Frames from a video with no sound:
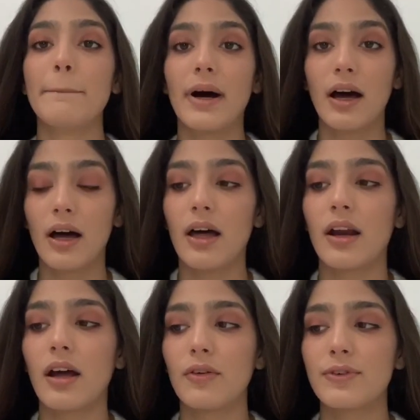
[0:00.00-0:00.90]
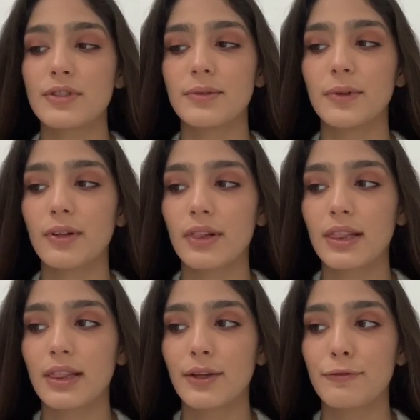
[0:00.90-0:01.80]
But first of
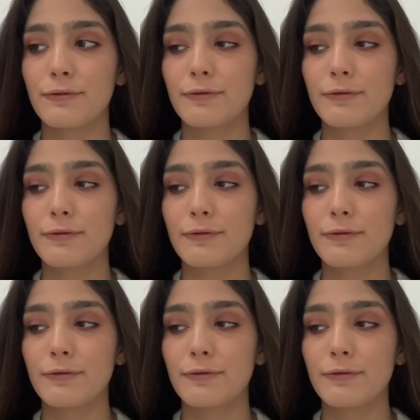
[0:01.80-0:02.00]
all, the